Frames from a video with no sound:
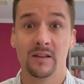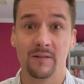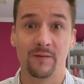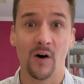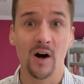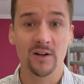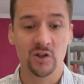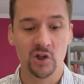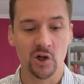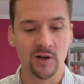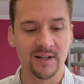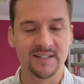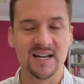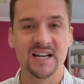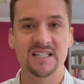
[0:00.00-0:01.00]
The fine
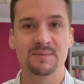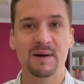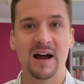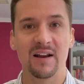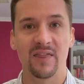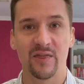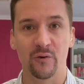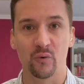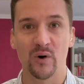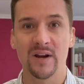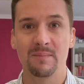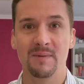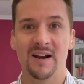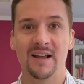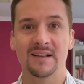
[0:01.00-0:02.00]
tuning takes about
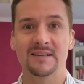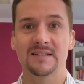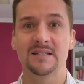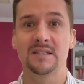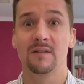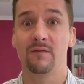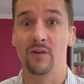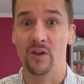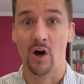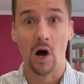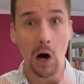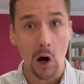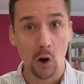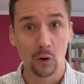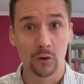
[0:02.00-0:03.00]
three minutes for the
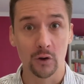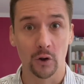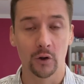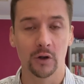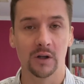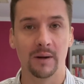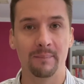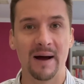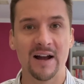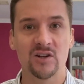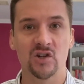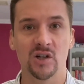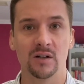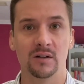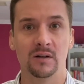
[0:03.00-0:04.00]
whole Google
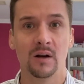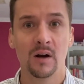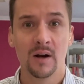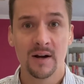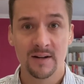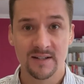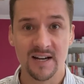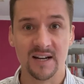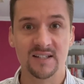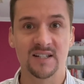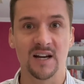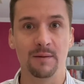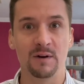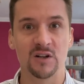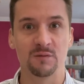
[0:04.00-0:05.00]
Imagen text
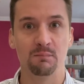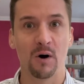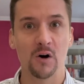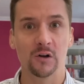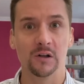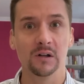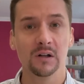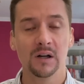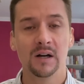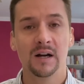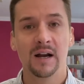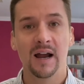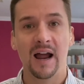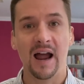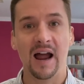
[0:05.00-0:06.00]
to image model,
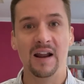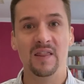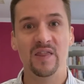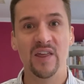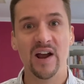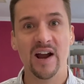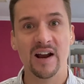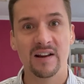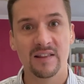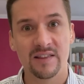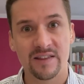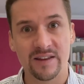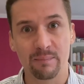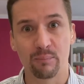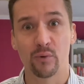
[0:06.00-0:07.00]
and
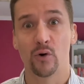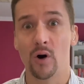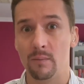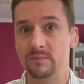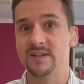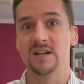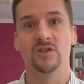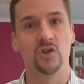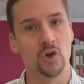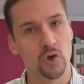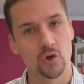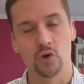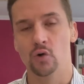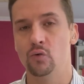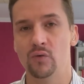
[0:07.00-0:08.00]
then the prompt as
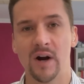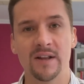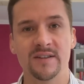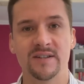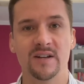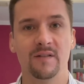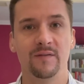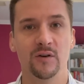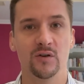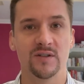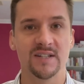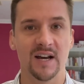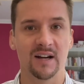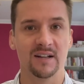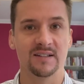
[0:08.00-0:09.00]
usual runs in a few
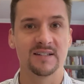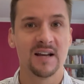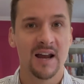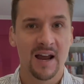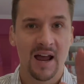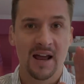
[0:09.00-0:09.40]
seconds.